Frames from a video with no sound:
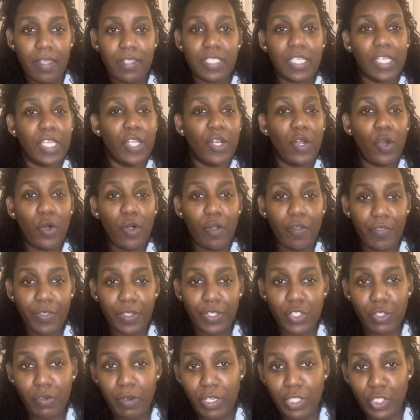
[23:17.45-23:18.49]
to get all
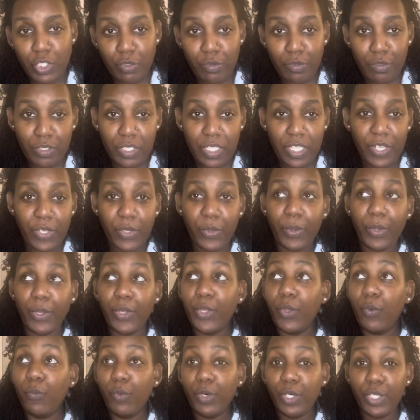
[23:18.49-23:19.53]
the treasures
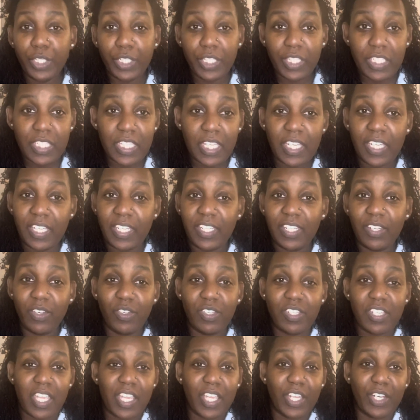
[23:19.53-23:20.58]
in the woods and
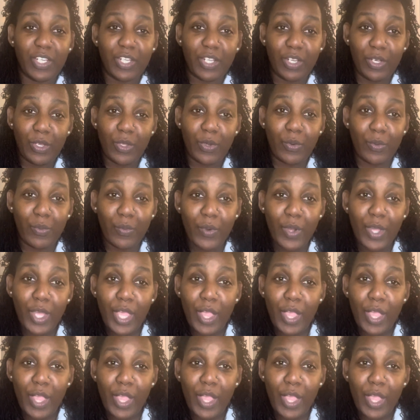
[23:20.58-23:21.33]
taking their little